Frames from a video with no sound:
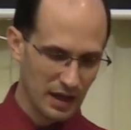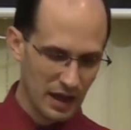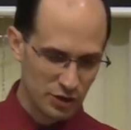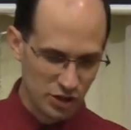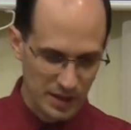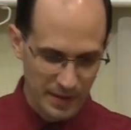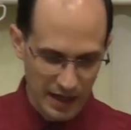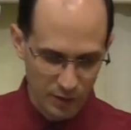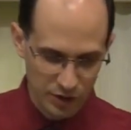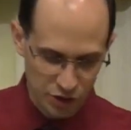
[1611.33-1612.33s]
And she,
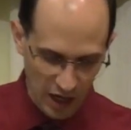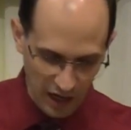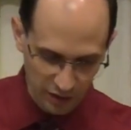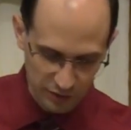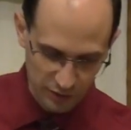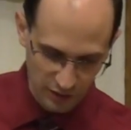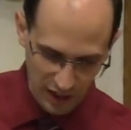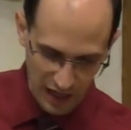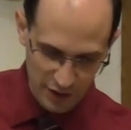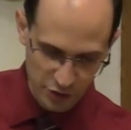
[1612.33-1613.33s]
being with child,
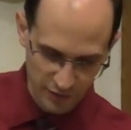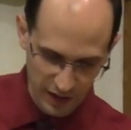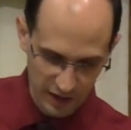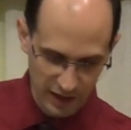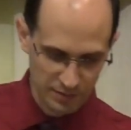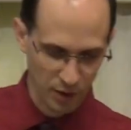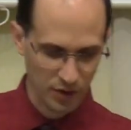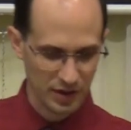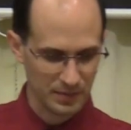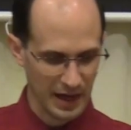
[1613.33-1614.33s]
cried, travailing in
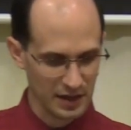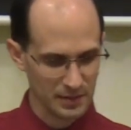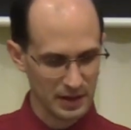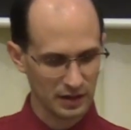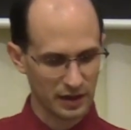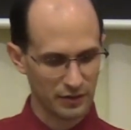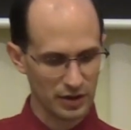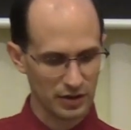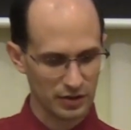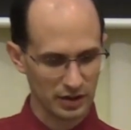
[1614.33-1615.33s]
birth and pain to be delivered.
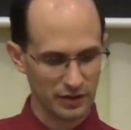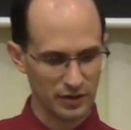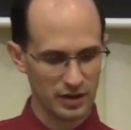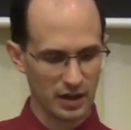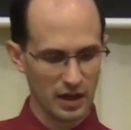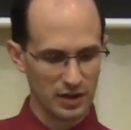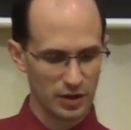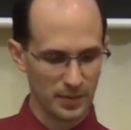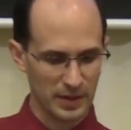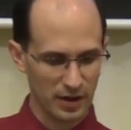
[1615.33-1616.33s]
And
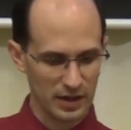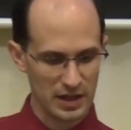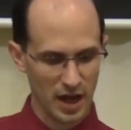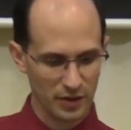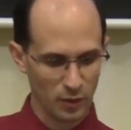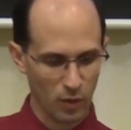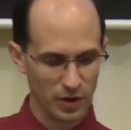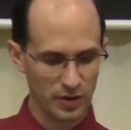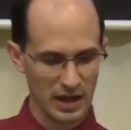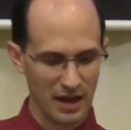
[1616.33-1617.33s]
there appeared another
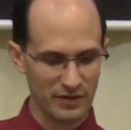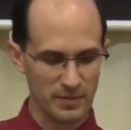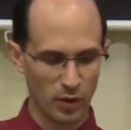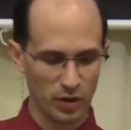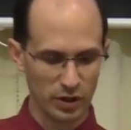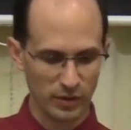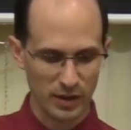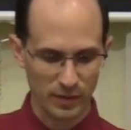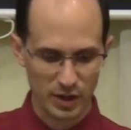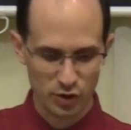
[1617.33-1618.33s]
wonder in heaven, and behold, a
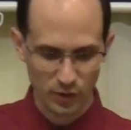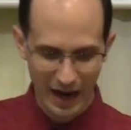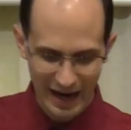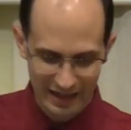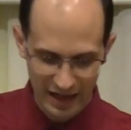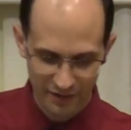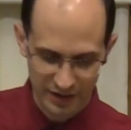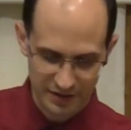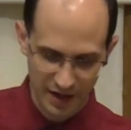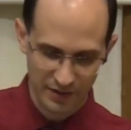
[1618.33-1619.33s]
great red dragon,
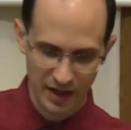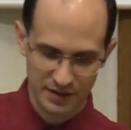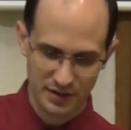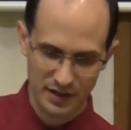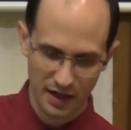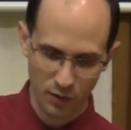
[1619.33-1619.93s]
having 7 heads and 10